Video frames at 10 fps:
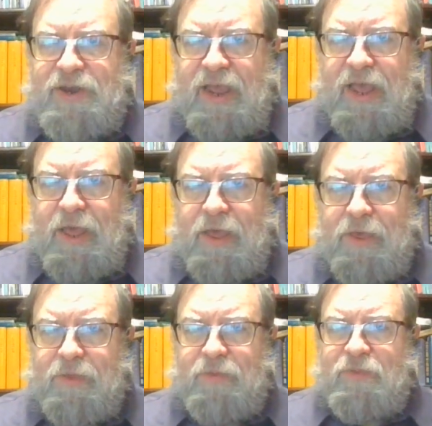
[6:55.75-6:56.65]

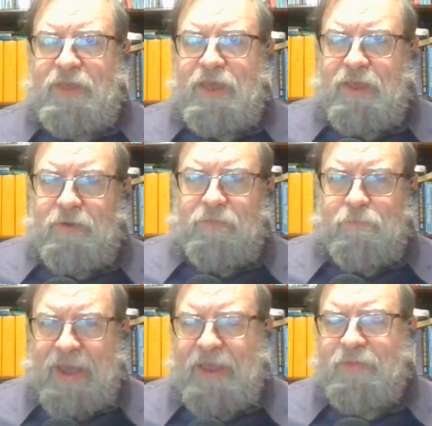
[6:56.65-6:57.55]
the
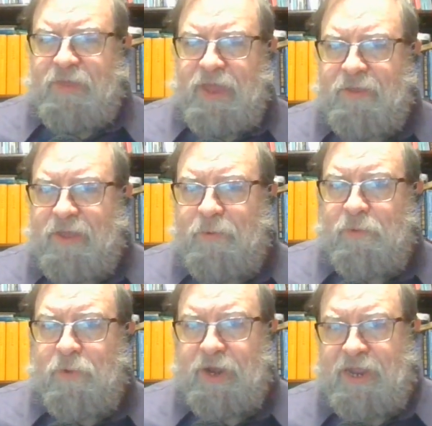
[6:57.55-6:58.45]
main thing that
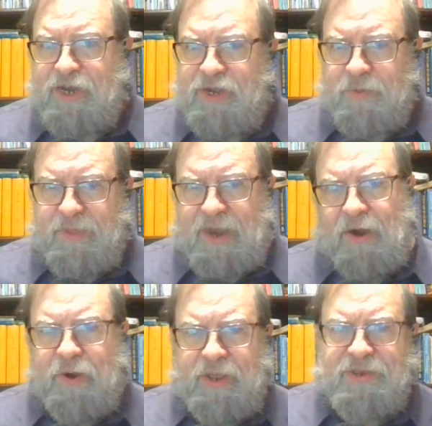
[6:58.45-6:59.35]
we want to get to
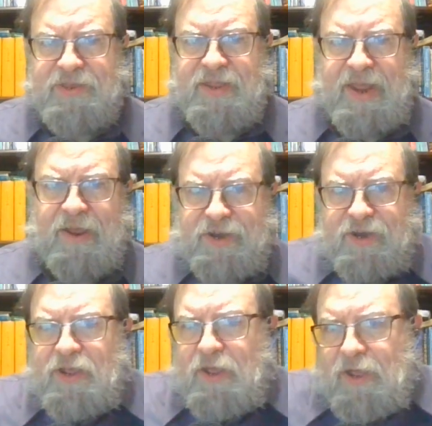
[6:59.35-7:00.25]
there is
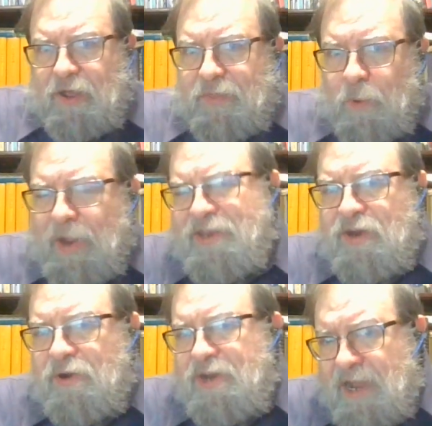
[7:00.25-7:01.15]
that the
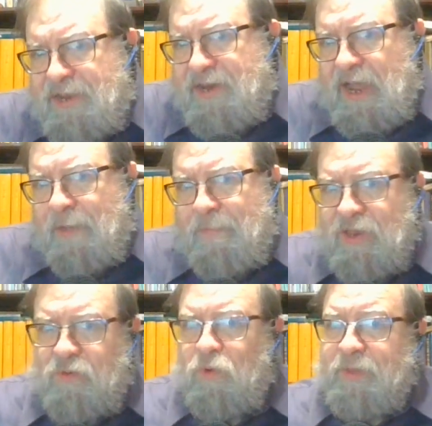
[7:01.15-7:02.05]
Western text type
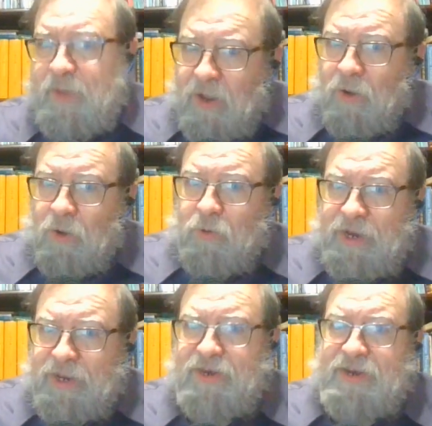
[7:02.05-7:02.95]
is one of the
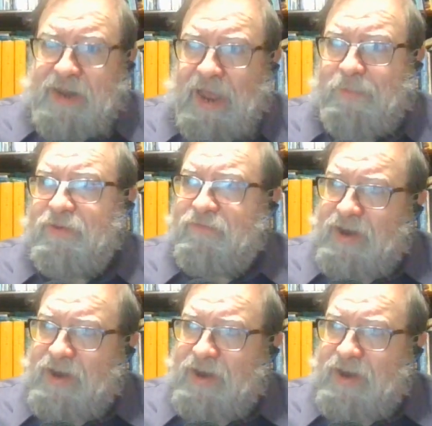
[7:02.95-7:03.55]
oldest types of